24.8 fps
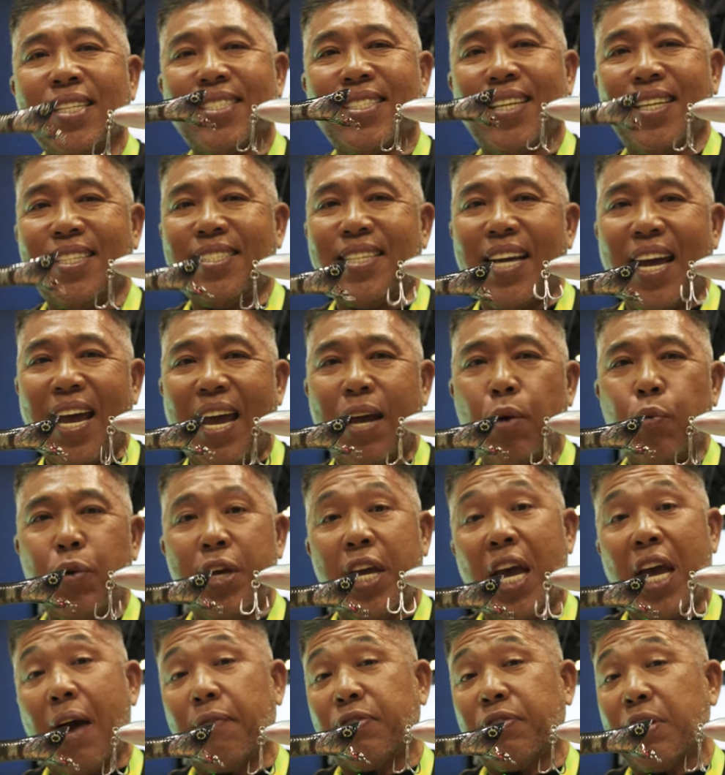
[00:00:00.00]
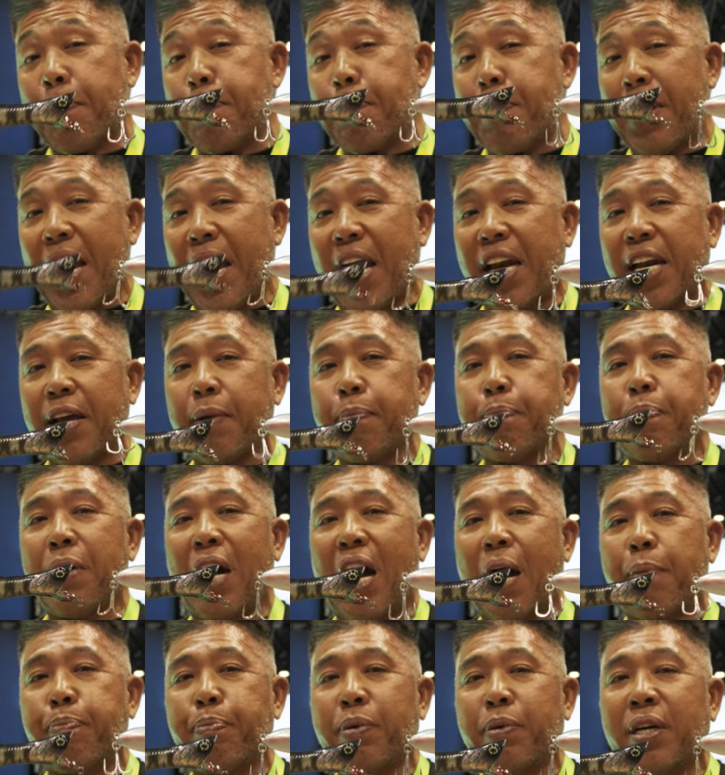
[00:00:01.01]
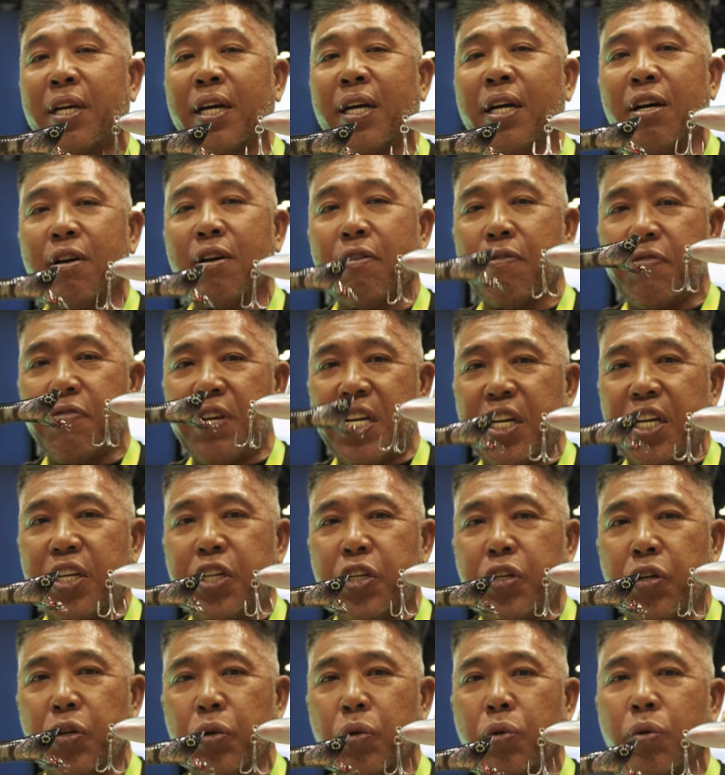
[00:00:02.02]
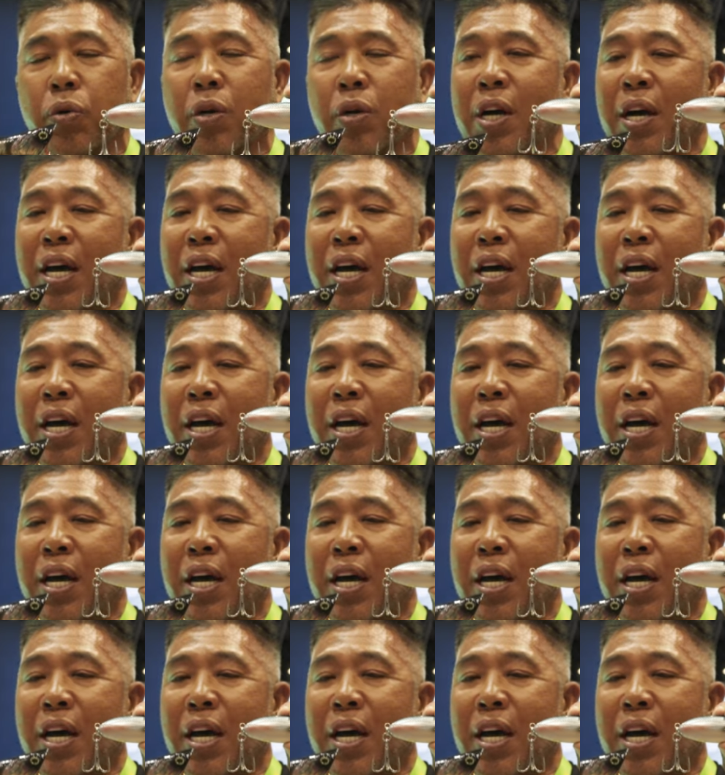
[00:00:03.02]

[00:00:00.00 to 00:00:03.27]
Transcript: Today we have the Panic Popper V two.